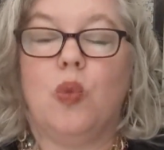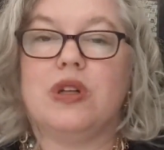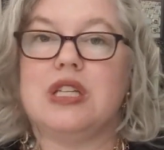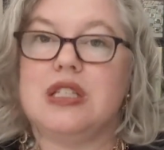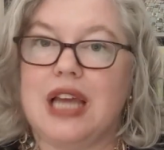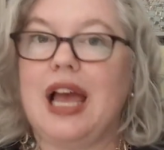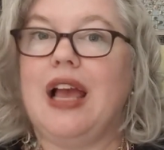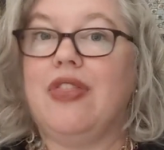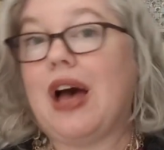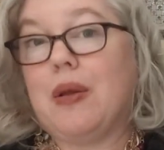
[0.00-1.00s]
Well,
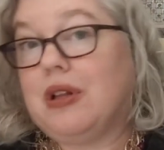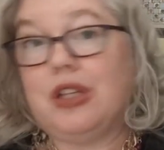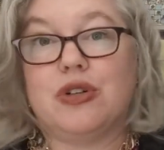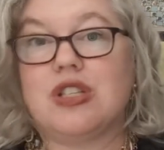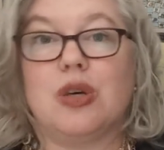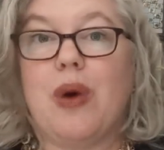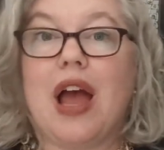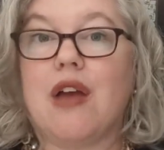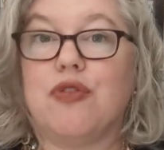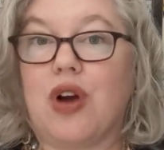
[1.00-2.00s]
today that clears the
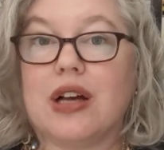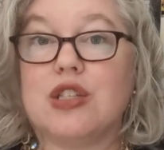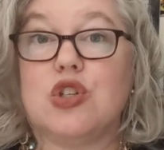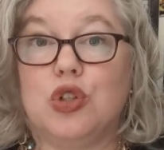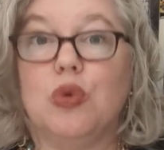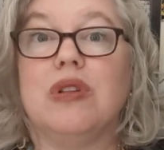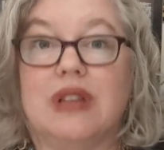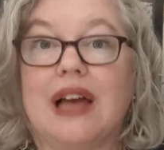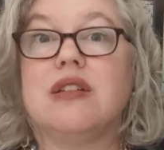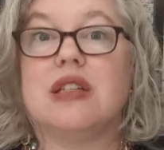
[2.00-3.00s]
way for us to
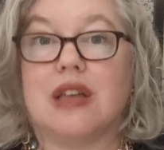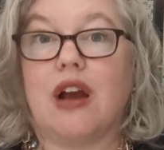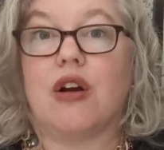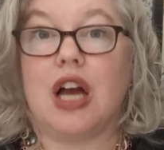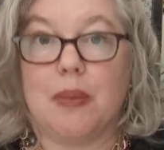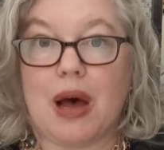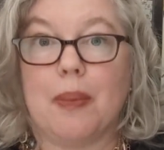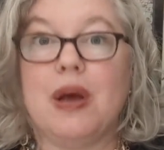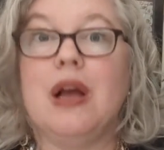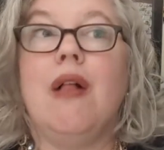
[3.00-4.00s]
let desire come
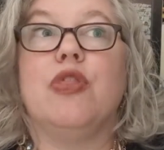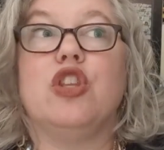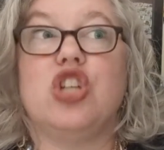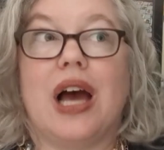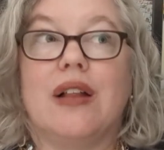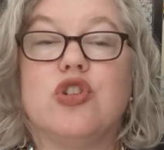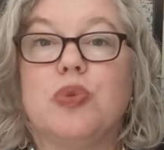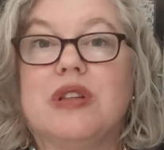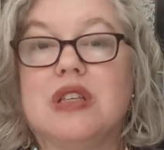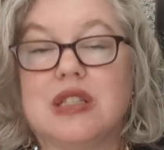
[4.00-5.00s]
up. The
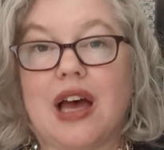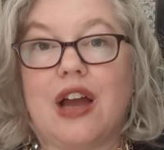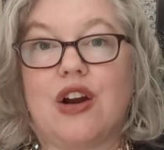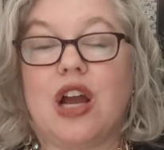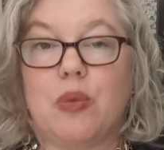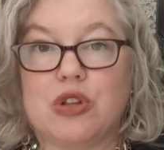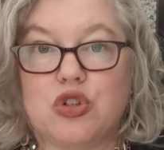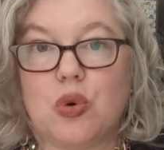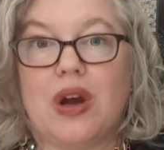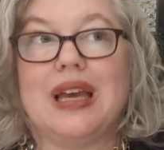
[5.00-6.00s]
challenge with desire and
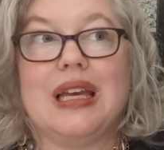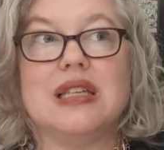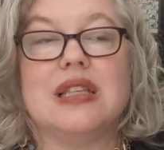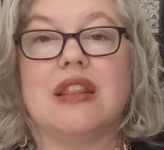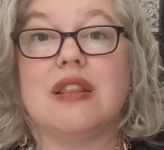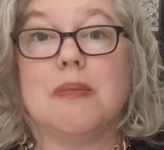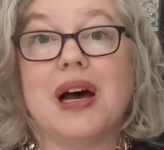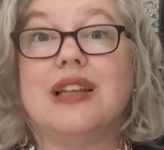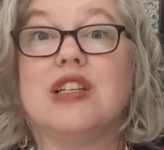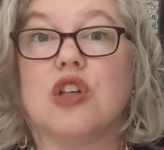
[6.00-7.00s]
with joy is that the
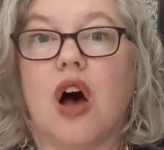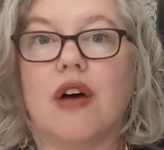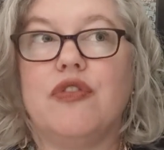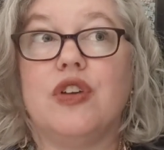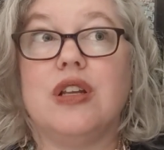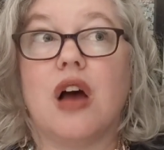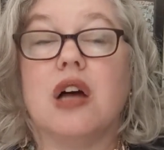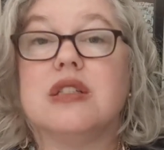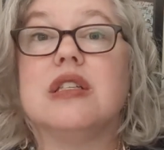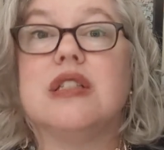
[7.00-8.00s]
mind is often
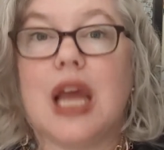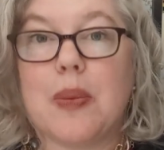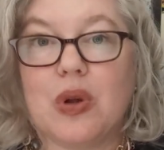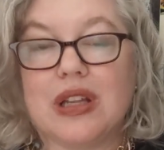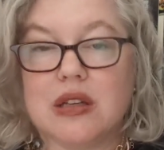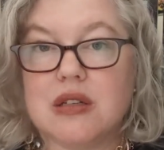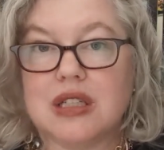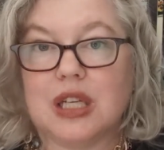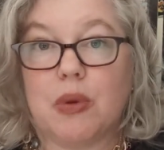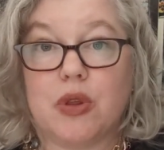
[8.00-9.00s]
unstable in
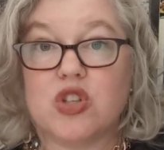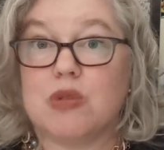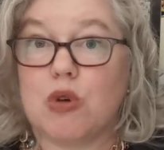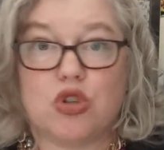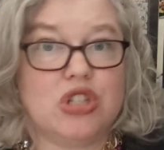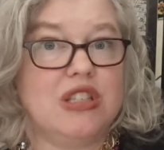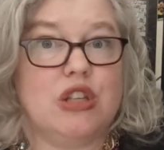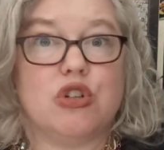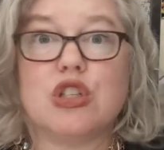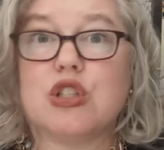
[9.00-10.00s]
dealing with those emotions.
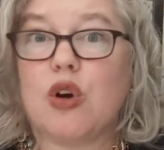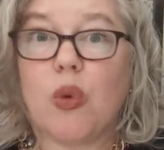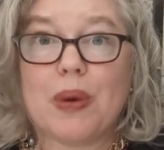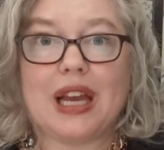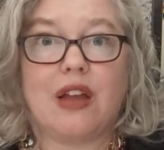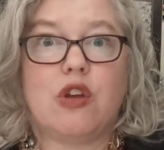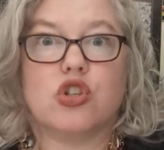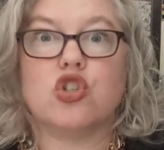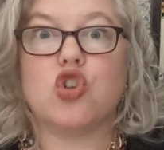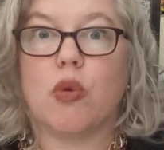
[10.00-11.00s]
They're so big and
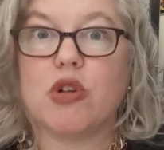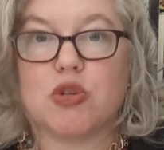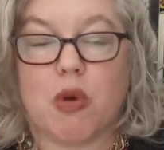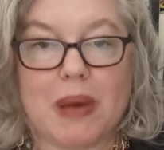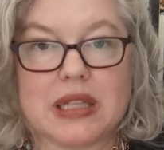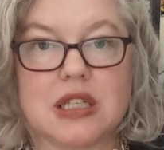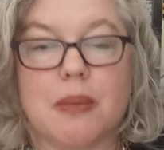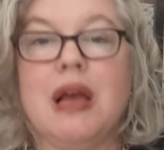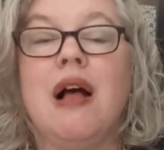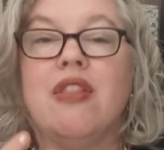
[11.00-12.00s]
there's so much
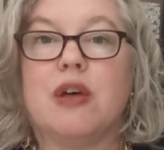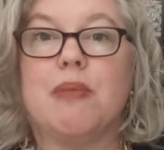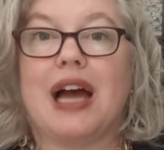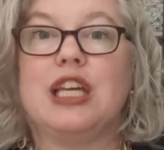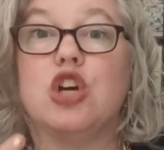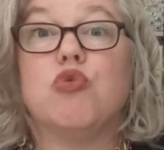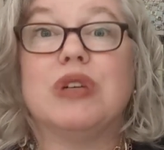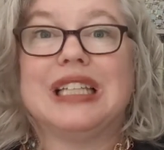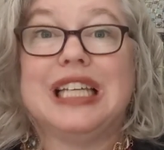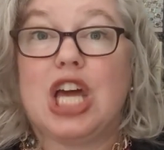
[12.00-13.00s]
momentum, the mind can
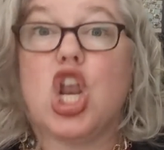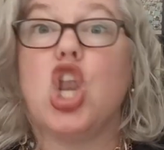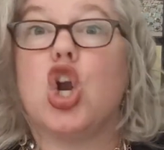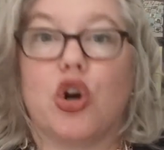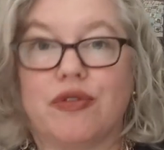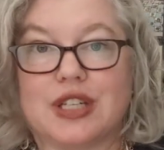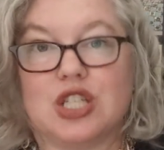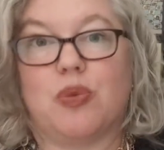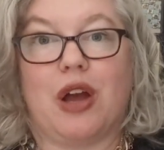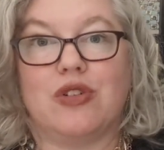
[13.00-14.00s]
really get
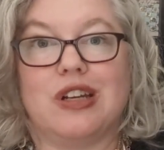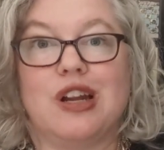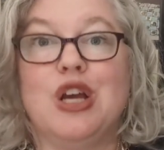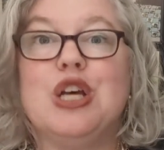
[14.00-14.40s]
nervous around it.